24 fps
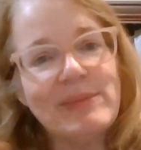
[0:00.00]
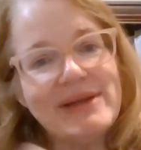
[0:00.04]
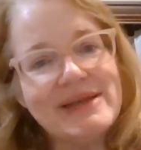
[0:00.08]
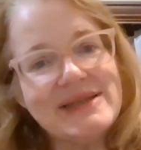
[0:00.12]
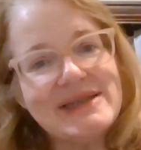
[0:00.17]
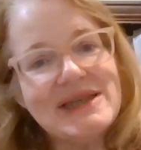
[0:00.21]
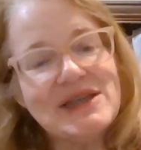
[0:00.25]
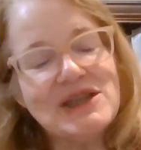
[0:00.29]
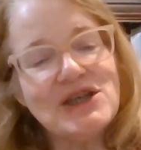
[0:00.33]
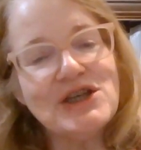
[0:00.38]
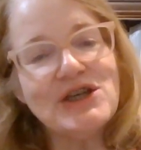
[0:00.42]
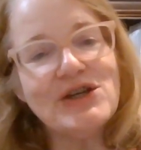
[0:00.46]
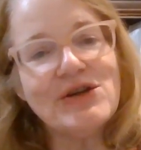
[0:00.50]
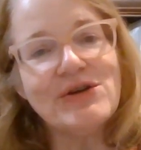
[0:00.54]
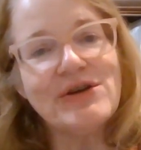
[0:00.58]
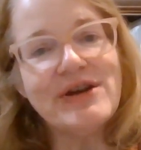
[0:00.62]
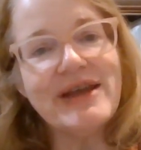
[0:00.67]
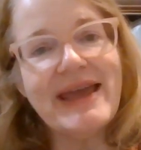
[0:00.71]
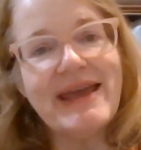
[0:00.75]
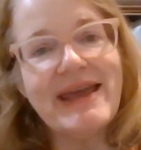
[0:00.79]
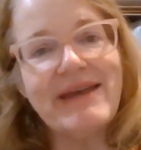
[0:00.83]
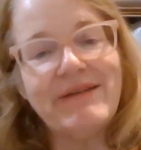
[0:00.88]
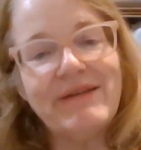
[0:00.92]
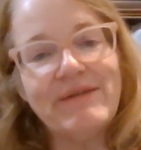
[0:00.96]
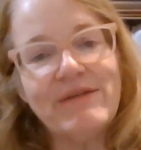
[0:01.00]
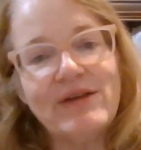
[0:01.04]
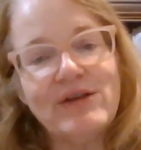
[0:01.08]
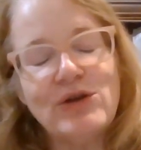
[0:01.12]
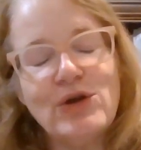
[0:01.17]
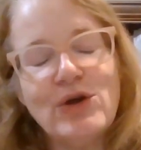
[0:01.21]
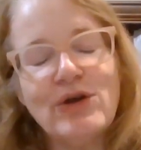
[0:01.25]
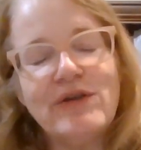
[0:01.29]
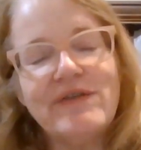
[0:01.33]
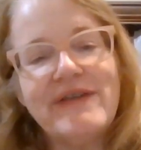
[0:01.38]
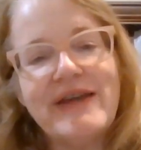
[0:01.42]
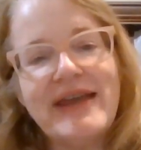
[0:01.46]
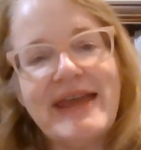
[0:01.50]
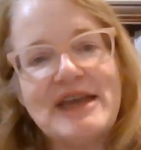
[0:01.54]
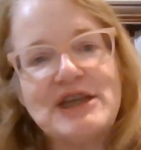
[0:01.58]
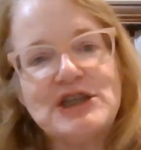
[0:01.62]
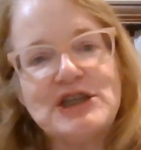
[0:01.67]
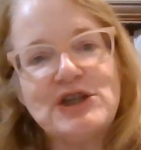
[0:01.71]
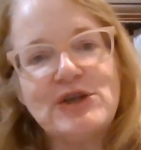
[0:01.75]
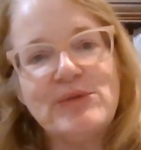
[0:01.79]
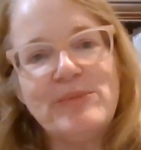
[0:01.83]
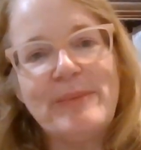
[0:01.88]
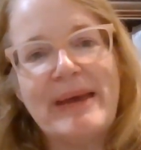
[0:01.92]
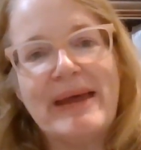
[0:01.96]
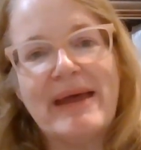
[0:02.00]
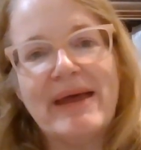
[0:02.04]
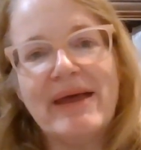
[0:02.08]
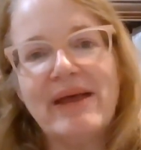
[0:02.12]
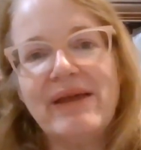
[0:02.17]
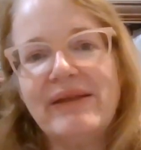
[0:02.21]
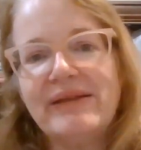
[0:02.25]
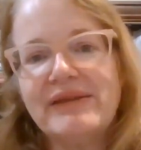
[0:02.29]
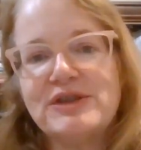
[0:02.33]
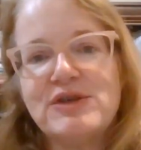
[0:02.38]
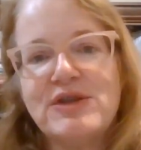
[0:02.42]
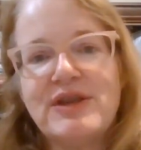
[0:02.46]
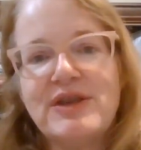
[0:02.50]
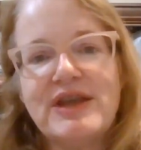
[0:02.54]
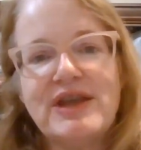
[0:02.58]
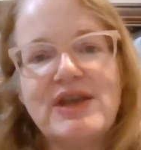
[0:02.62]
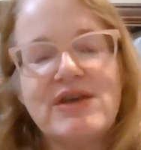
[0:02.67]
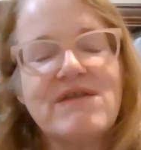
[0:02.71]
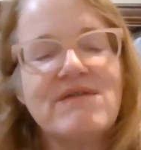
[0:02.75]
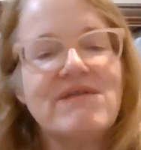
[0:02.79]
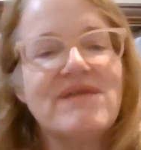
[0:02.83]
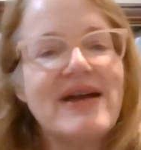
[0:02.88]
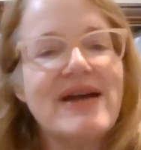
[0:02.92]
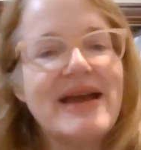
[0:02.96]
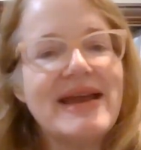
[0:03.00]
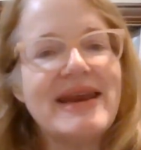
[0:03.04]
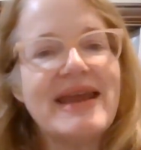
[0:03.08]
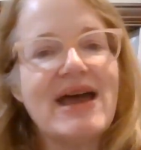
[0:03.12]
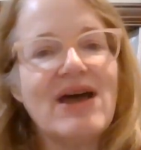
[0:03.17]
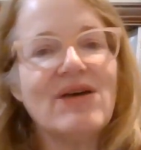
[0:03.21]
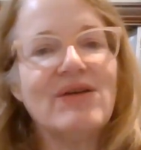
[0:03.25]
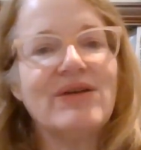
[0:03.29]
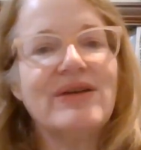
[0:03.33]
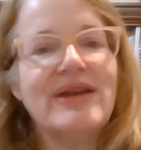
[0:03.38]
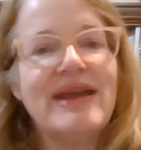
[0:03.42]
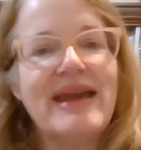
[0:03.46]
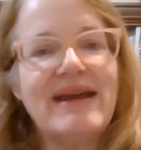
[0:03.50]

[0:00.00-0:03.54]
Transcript: Please hit the notification bell so that you can find out